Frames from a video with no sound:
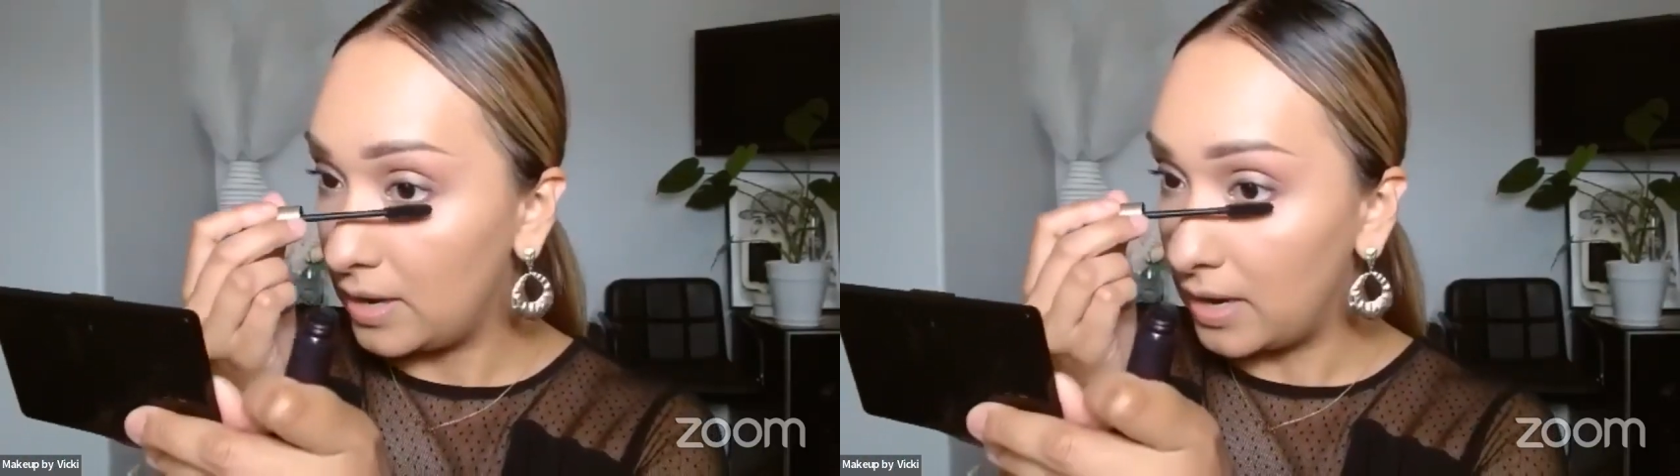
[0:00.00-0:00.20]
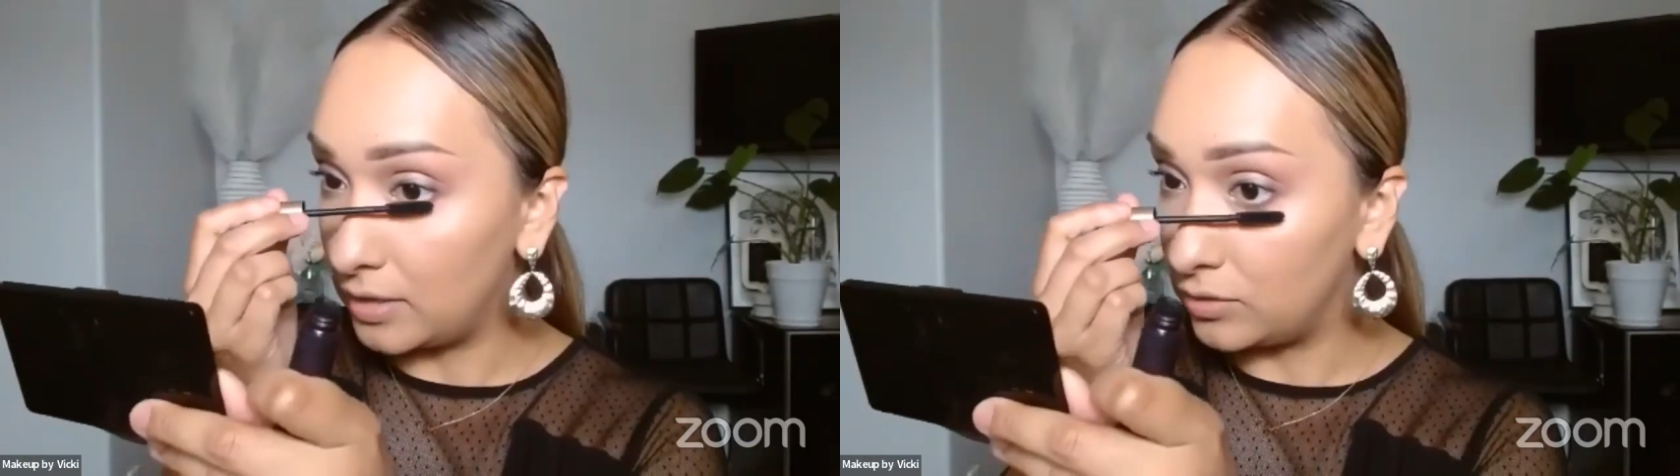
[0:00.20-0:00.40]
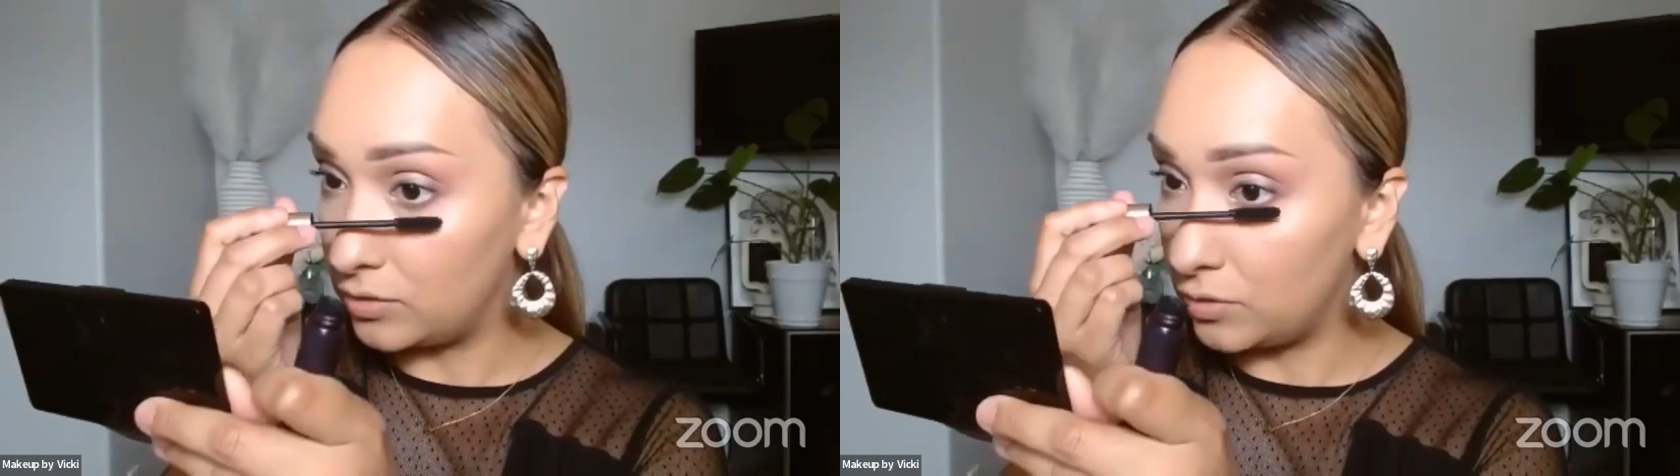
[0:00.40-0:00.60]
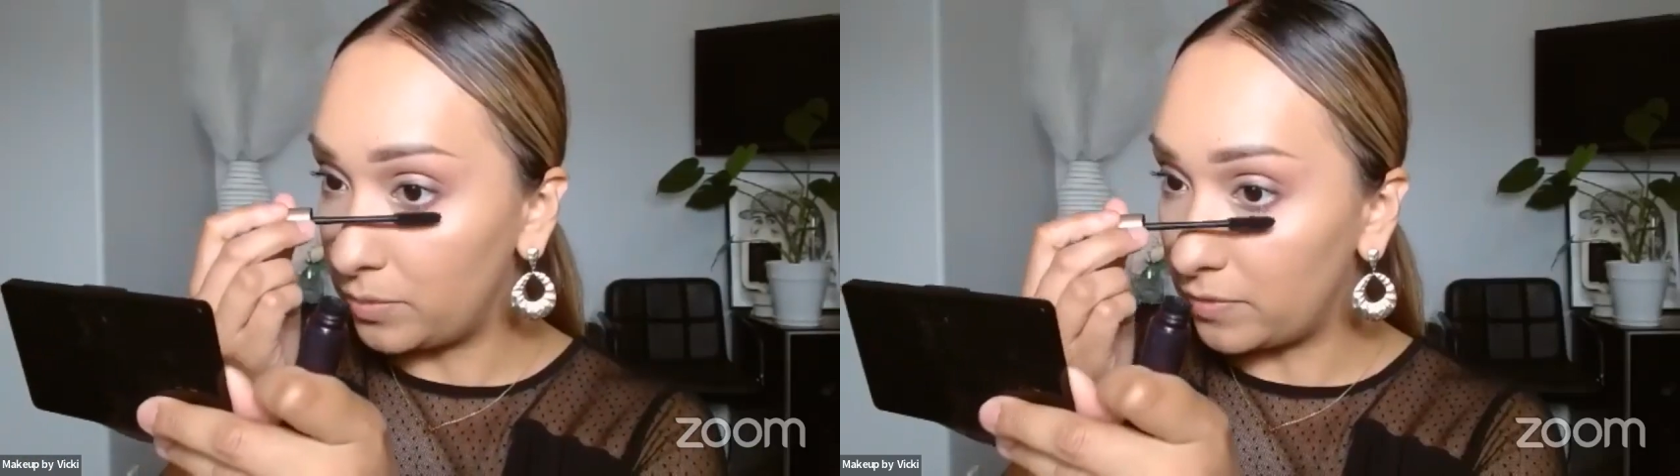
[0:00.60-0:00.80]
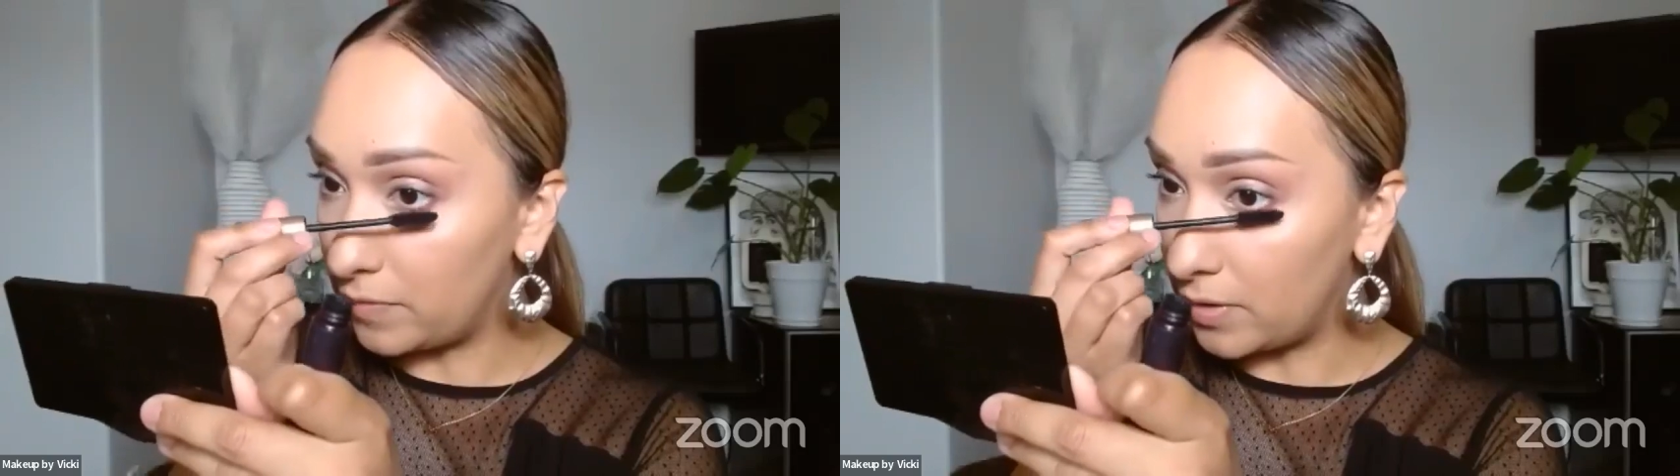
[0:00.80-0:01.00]
I do
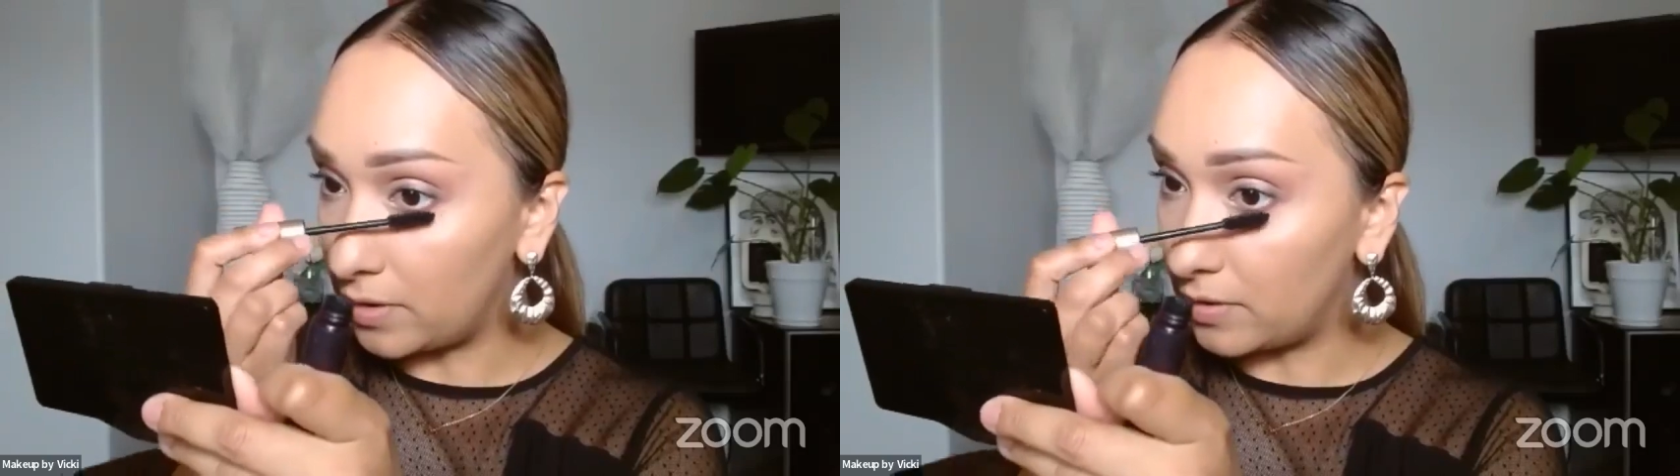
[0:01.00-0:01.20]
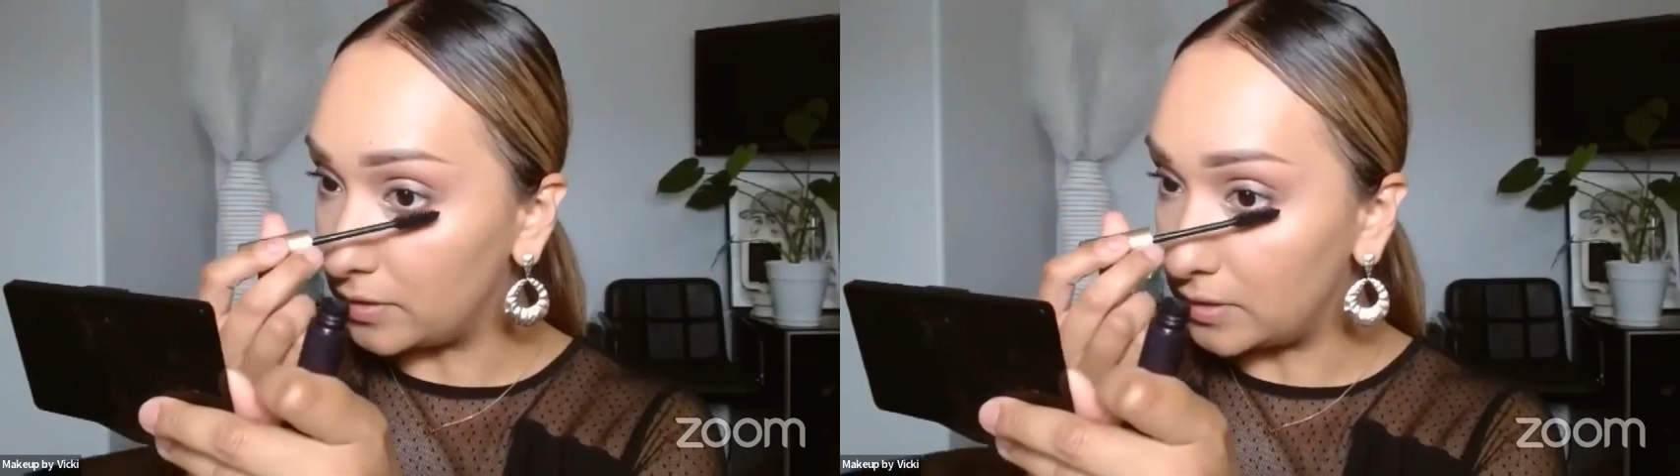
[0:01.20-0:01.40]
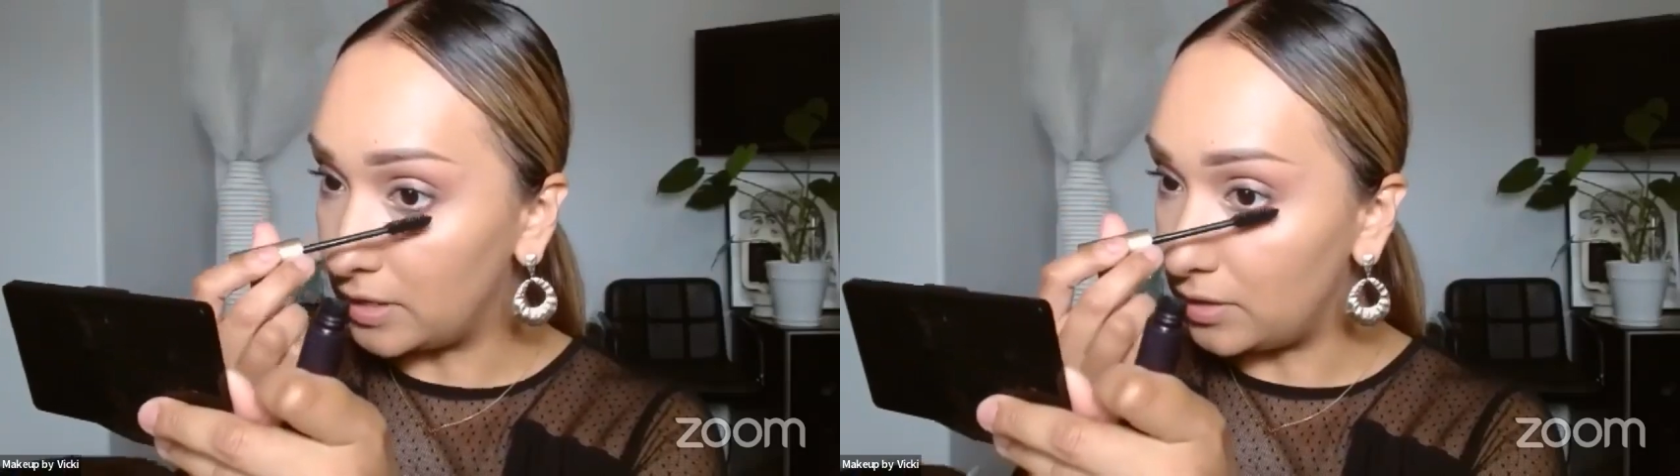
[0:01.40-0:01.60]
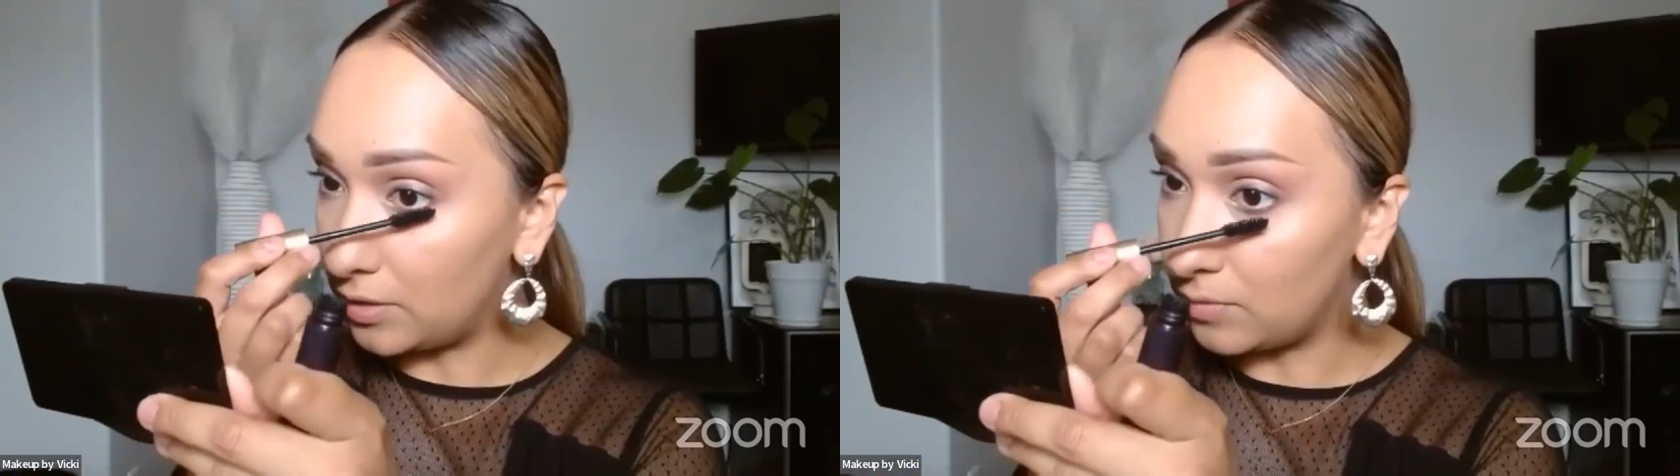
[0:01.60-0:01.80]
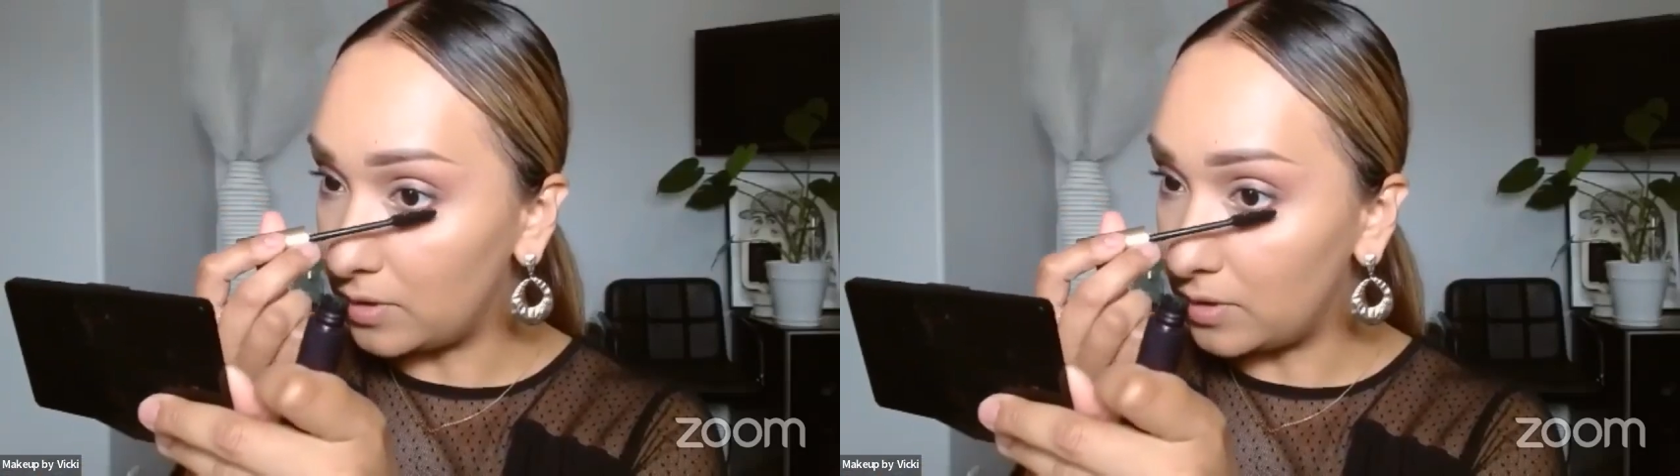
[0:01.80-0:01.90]
prefer the skinnier